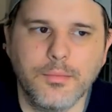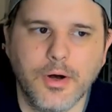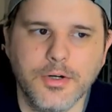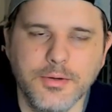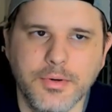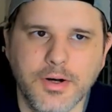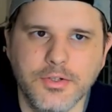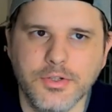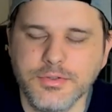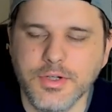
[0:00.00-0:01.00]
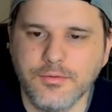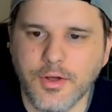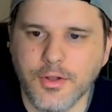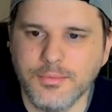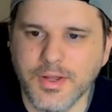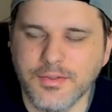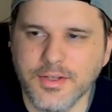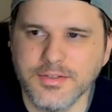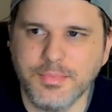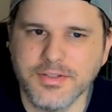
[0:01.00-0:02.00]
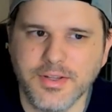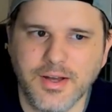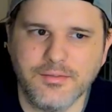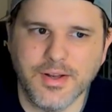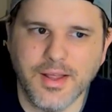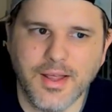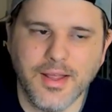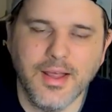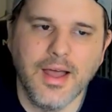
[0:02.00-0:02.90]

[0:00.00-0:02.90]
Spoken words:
RJ Barrett shoots enough volume to hit this basically every day.